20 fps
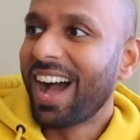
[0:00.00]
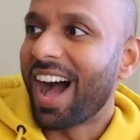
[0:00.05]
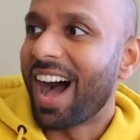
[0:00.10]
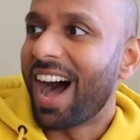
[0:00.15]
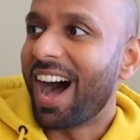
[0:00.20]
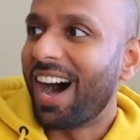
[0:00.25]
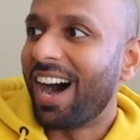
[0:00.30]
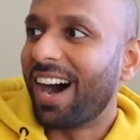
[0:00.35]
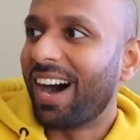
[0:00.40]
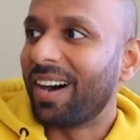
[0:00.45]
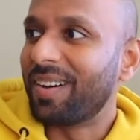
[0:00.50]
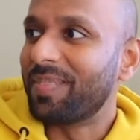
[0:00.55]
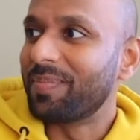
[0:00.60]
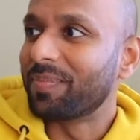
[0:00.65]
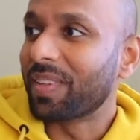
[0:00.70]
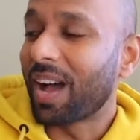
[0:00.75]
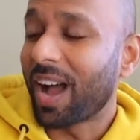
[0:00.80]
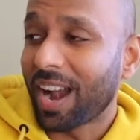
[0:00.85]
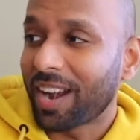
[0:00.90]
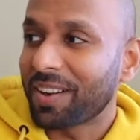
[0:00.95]

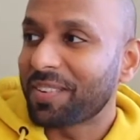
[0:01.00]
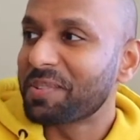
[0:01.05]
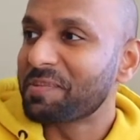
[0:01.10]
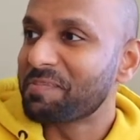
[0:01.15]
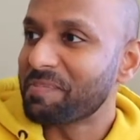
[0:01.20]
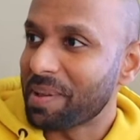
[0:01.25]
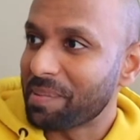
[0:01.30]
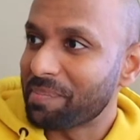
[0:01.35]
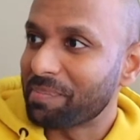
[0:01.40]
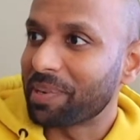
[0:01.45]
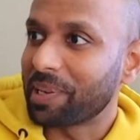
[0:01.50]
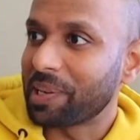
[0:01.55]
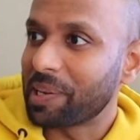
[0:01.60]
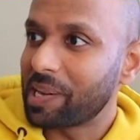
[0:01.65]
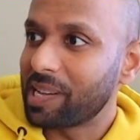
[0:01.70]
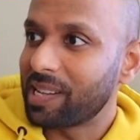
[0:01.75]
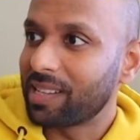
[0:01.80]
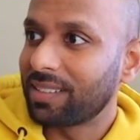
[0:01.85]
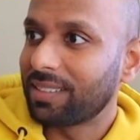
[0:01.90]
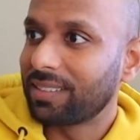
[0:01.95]
I
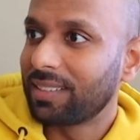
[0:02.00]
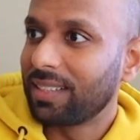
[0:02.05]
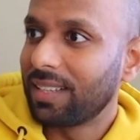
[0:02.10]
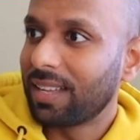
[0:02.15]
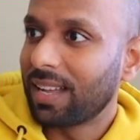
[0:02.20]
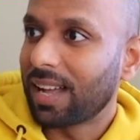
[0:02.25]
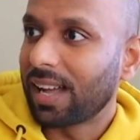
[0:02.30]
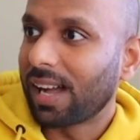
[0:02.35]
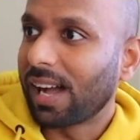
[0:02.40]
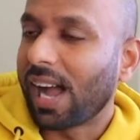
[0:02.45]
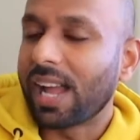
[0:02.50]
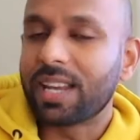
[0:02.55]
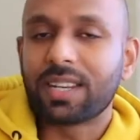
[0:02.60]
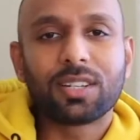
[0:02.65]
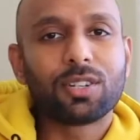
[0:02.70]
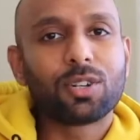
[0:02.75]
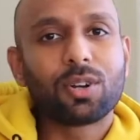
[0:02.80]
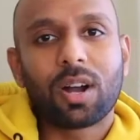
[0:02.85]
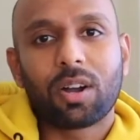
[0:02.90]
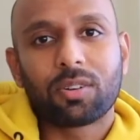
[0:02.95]
remember I
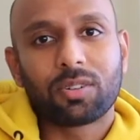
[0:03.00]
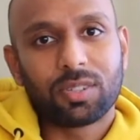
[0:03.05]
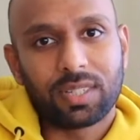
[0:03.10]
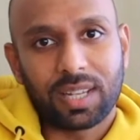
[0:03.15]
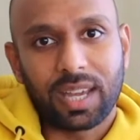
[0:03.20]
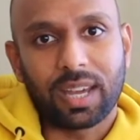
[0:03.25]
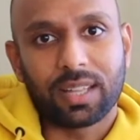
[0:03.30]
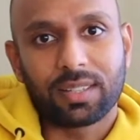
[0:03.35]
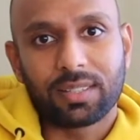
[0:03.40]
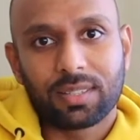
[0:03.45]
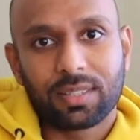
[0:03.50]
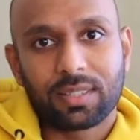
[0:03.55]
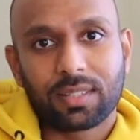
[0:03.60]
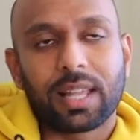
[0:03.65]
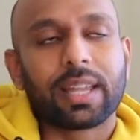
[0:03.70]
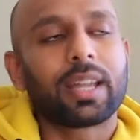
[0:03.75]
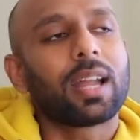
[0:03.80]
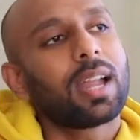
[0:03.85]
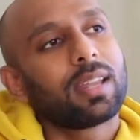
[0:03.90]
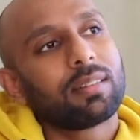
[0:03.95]
didn't know how to dance.
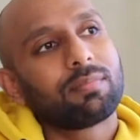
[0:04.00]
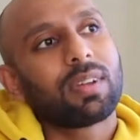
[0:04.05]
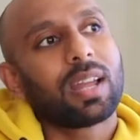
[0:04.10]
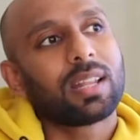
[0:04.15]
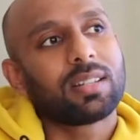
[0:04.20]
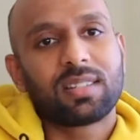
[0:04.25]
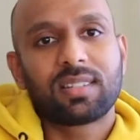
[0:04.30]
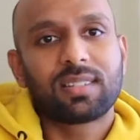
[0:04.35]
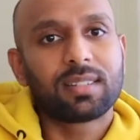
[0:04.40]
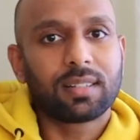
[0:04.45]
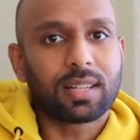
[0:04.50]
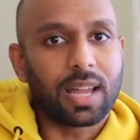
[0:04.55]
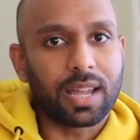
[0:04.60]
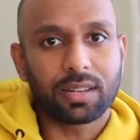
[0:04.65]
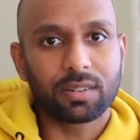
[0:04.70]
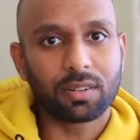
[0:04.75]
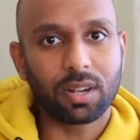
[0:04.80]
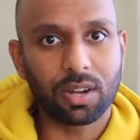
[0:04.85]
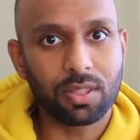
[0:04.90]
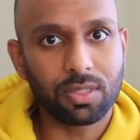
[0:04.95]
Like I
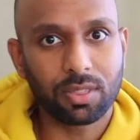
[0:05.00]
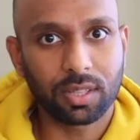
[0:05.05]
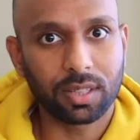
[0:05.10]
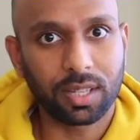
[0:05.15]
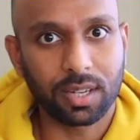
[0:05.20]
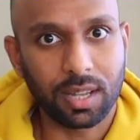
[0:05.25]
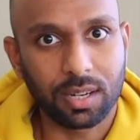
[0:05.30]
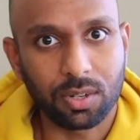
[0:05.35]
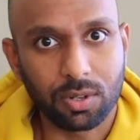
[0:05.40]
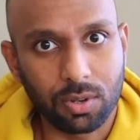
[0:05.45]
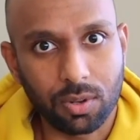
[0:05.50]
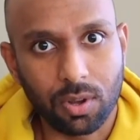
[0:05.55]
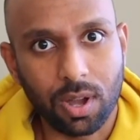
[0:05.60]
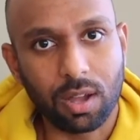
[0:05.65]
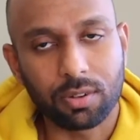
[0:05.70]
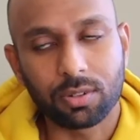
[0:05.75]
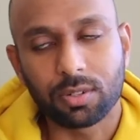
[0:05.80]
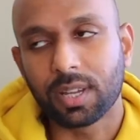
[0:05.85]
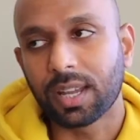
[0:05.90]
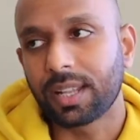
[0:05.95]
don't think that I know
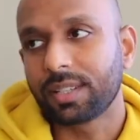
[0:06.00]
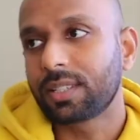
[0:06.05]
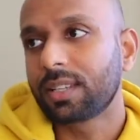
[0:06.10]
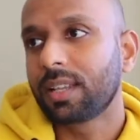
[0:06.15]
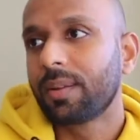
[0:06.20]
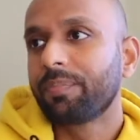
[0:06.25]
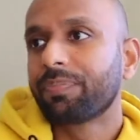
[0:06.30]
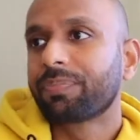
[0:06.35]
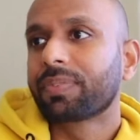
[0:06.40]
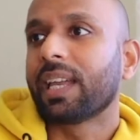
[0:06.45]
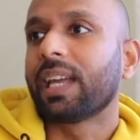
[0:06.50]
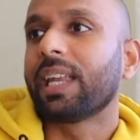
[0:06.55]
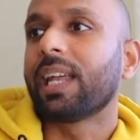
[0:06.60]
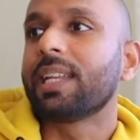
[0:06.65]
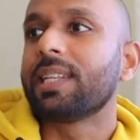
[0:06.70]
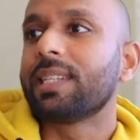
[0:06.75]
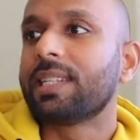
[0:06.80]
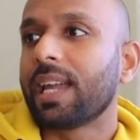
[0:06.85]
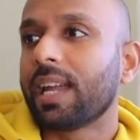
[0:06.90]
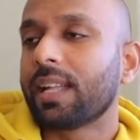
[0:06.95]
how to dance, and
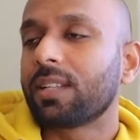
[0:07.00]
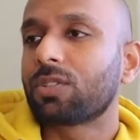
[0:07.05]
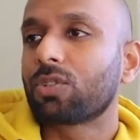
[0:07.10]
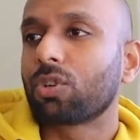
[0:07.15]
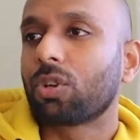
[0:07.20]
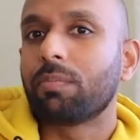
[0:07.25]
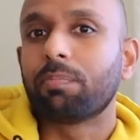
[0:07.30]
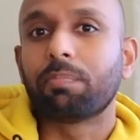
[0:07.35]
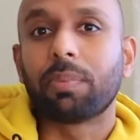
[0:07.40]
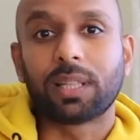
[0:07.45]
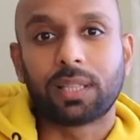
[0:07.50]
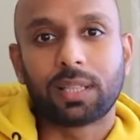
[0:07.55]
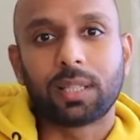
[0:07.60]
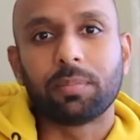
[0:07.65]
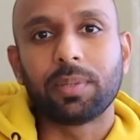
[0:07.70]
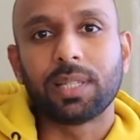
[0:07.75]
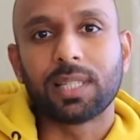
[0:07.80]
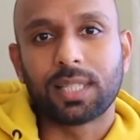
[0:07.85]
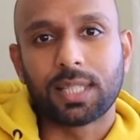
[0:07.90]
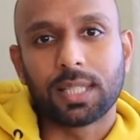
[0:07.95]
I danced on
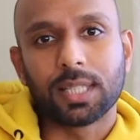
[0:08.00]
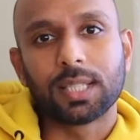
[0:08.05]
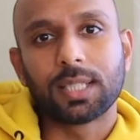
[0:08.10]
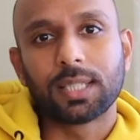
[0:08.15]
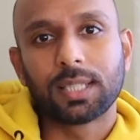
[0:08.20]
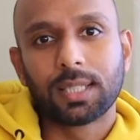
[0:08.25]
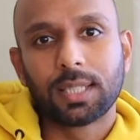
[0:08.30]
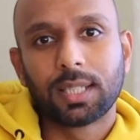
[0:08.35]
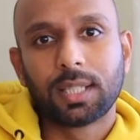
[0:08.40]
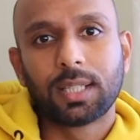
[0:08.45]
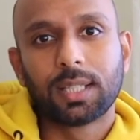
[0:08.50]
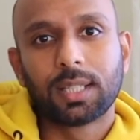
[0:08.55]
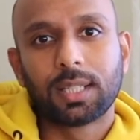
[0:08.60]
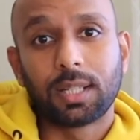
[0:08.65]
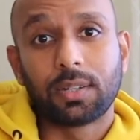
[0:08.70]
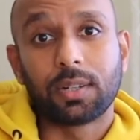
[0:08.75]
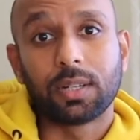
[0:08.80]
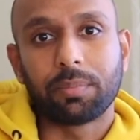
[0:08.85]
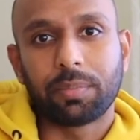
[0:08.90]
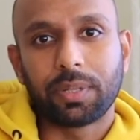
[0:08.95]
Badtameez Dil,
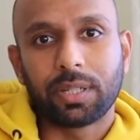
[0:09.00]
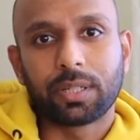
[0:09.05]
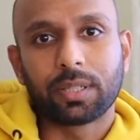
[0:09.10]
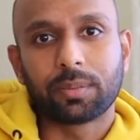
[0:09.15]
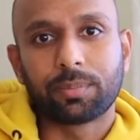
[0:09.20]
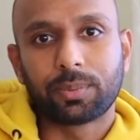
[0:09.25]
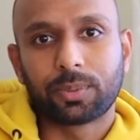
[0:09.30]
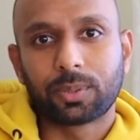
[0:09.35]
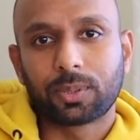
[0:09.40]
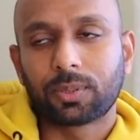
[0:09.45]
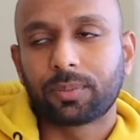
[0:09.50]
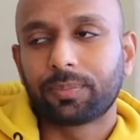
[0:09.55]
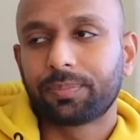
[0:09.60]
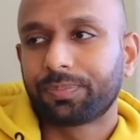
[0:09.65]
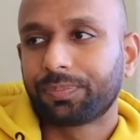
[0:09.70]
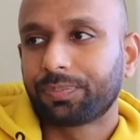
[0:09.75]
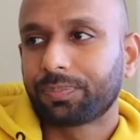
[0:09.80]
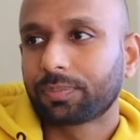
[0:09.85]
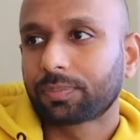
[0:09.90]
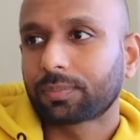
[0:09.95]
Ranbir Kapoor,
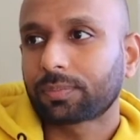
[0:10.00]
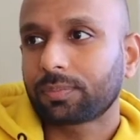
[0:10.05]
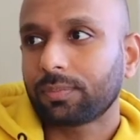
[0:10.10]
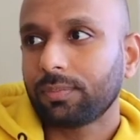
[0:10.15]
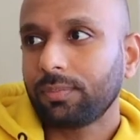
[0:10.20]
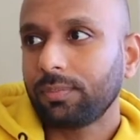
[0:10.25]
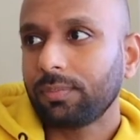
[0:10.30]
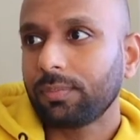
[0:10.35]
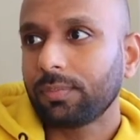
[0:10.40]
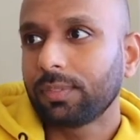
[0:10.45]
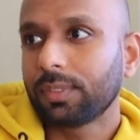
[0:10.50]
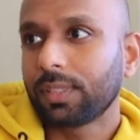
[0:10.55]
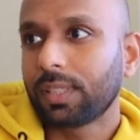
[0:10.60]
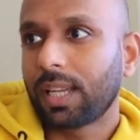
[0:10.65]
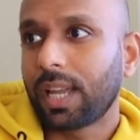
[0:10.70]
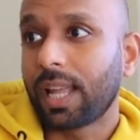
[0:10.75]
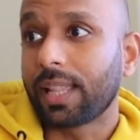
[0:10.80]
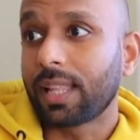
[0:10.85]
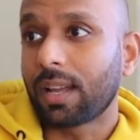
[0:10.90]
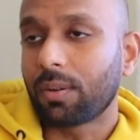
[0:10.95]

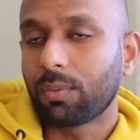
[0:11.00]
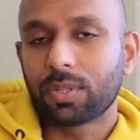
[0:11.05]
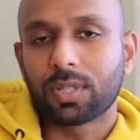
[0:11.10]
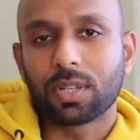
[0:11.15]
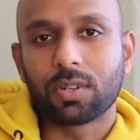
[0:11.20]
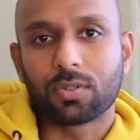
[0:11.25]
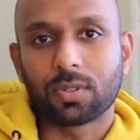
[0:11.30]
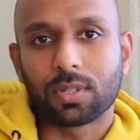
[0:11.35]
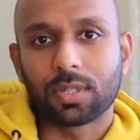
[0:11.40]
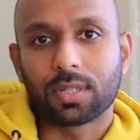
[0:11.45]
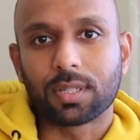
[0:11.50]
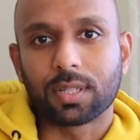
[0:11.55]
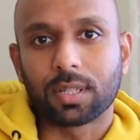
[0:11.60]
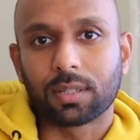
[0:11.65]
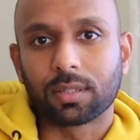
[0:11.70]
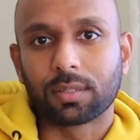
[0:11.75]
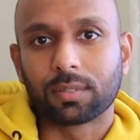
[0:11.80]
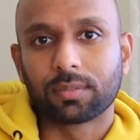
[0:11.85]
and that was interesting.